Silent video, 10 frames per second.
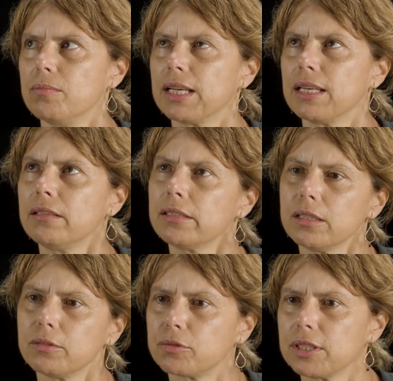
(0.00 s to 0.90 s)
my
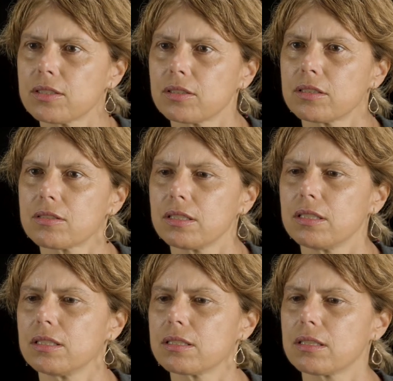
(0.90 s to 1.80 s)
area of research
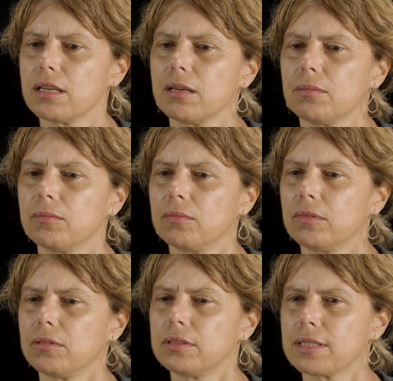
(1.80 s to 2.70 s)
is
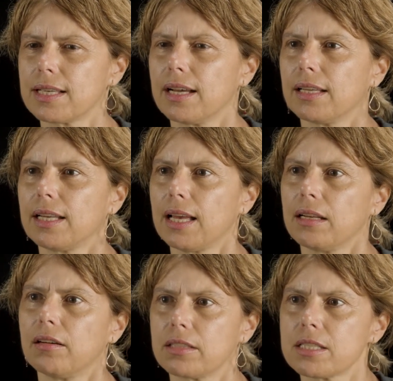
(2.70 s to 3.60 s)
design
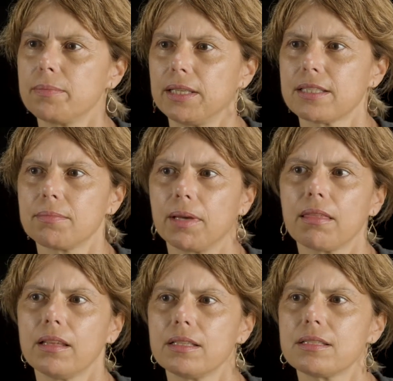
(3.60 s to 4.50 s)
and arts-based
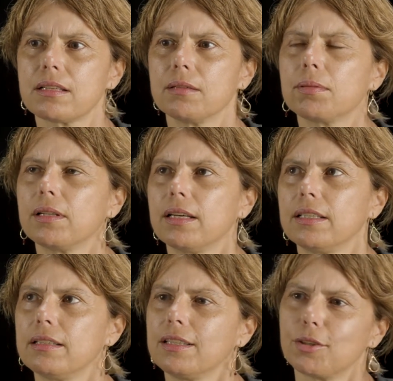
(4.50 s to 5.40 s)
methods
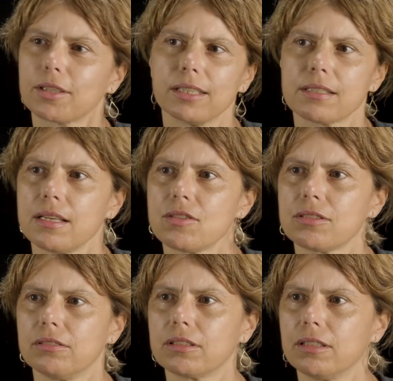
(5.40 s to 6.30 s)
applied in the
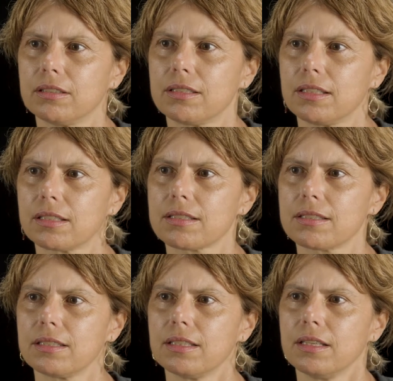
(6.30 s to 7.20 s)
organizational
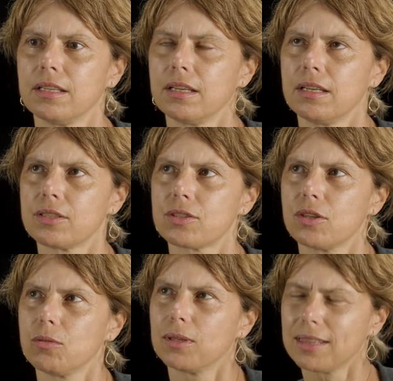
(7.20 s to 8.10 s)
context.
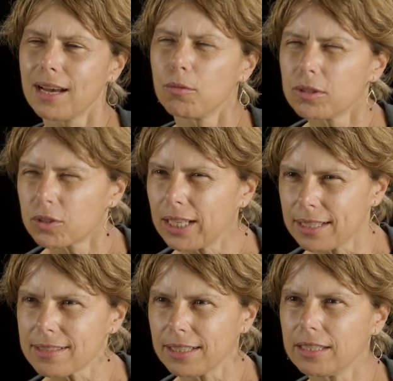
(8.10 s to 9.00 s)
So what that would
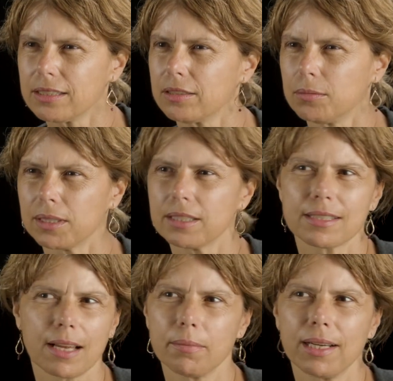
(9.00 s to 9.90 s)
translate to, because
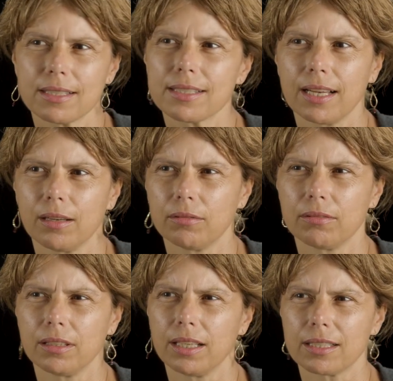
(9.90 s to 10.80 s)
that might
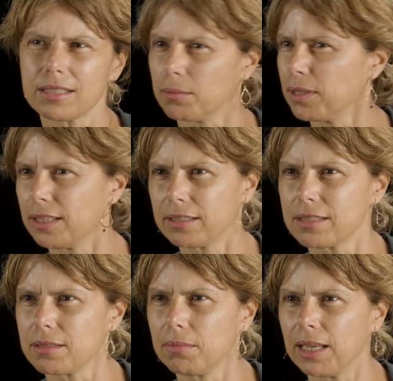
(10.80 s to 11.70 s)
sound like something that
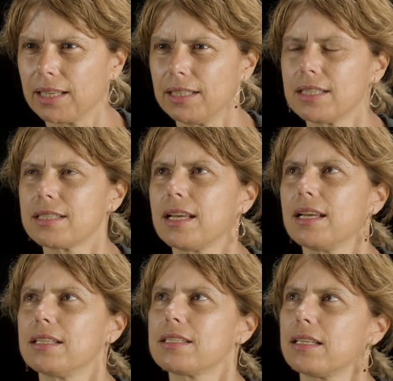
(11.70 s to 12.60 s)
doesn't make any
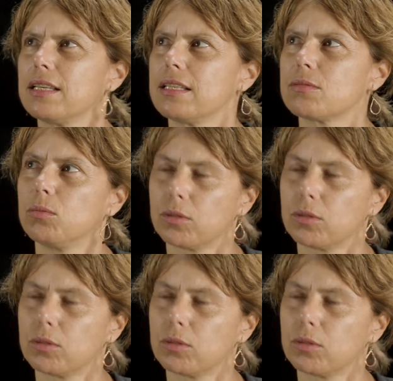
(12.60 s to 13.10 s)
sense, is